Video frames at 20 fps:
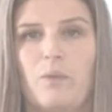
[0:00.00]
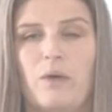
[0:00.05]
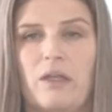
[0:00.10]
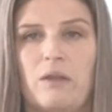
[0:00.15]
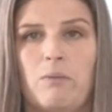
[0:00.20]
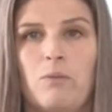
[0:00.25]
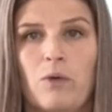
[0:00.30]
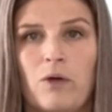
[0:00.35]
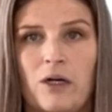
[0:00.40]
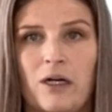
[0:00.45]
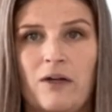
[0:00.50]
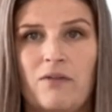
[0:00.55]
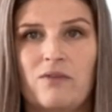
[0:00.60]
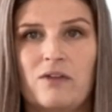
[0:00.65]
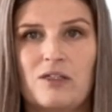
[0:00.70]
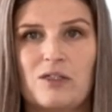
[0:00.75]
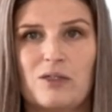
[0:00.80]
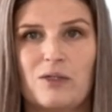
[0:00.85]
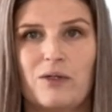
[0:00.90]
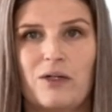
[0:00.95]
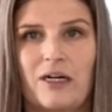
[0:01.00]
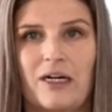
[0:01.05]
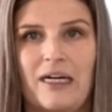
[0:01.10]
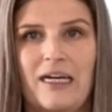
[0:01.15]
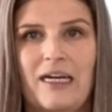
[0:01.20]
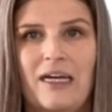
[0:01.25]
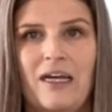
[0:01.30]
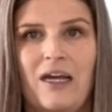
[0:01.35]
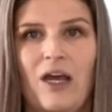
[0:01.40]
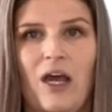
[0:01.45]
with more
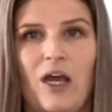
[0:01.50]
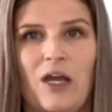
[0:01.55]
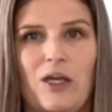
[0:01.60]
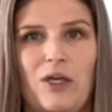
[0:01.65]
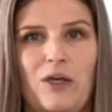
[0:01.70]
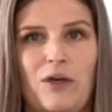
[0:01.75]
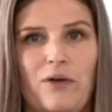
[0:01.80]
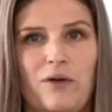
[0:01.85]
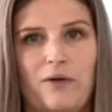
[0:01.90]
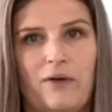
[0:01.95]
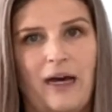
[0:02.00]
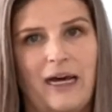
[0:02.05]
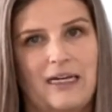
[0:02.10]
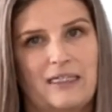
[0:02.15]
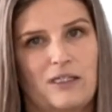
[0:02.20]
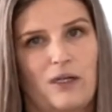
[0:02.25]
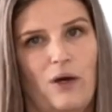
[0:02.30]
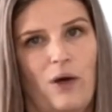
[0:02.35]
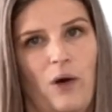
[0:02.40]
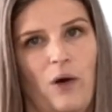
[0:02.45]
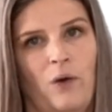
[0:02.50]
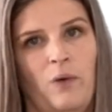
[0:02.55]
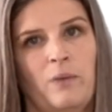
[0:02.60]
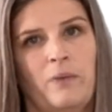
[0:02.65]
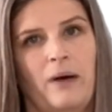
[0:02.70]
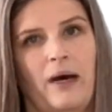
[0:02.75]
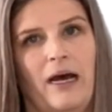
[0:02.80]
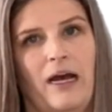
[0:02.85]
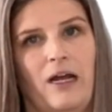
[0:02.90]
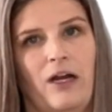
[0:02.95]
inventory you, as a home
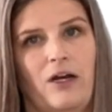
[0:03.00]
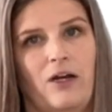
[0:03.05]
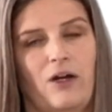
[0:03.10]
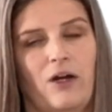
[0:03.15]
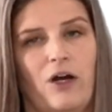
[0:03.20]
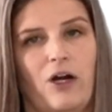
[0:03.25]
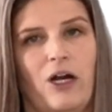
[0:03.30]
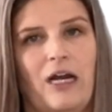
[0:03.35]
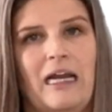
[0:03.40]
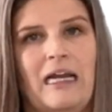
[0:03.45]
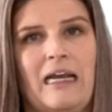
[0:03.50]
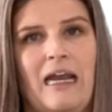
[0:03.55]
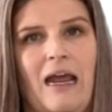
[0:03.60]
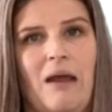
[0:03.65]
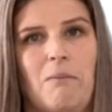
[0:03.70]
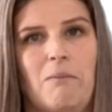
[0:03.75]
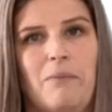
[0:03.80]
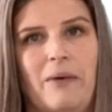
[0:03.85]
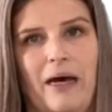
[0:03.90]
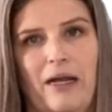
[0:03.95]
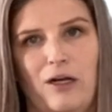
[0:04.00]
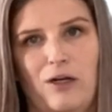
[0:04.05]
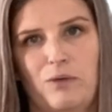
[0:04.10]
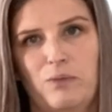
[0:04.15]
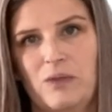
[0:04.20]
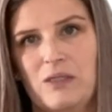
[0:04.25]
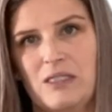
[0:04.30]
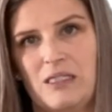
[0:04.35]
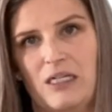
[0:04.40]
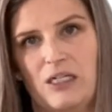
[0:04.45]
buyer, are in a better
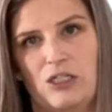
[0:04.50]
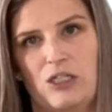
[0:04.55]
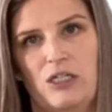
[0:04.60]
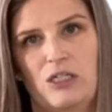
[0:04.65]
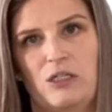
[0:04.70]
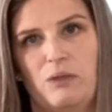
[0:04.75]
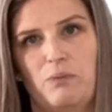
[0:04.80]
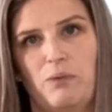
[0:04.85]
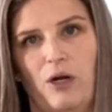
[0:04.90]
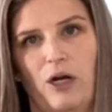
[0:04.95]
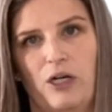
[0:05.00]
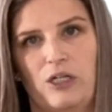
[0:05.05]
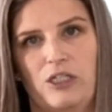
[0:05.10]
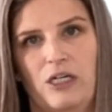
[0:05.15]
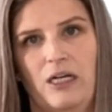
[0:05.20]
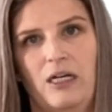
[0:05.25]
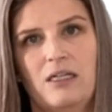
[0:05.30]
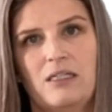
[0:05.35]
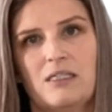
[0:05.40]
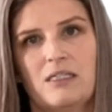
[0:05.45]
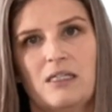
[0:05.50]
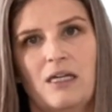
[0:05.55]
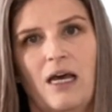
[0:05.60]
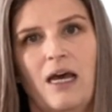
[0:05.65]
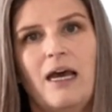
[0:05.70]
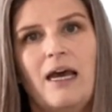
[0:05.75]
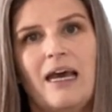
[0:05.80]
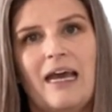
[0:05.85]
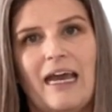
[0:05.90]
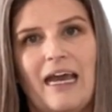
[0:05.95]
position to purchase,
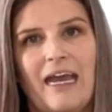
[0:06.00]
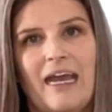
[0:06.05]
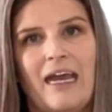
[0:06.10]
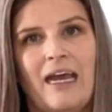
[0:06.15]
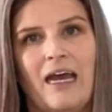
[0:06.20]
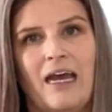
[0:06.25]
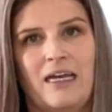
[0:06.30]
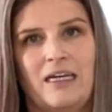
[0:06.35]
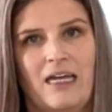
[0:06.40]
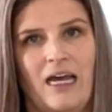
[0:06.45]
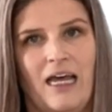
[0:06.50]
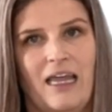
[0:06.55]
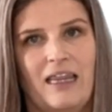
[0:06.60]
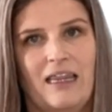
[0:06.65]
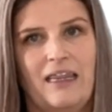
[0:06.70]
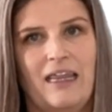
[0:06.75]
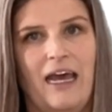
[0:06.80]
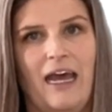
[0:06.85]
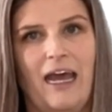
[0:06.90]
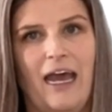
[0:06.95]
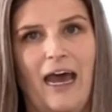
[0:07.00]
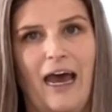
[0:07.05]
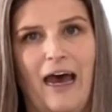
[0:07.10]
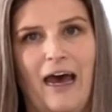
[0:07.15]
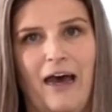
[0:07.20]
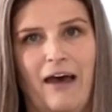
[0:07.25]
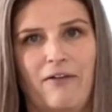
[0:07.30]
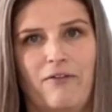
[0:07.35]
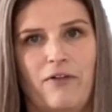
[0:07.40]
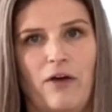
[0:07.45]
and they
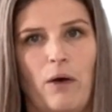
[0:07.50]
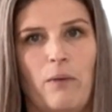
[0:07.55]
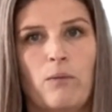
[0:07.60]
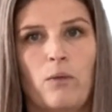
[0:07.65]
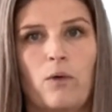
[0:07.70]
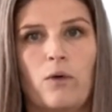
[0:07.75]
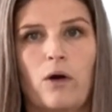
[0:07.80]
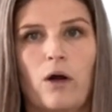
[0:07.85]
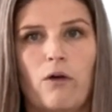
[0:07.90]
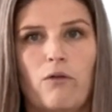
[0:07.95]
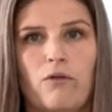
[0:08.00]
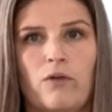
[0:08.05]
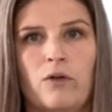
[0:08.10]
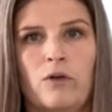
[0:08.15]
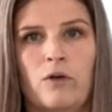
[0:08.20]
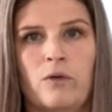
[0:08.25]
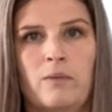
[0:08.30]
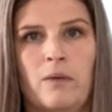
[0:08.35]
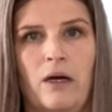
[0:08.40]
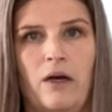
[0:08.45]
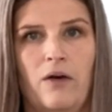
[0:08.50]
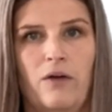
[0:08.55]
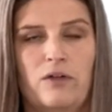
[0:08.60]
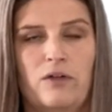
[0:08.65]
have more room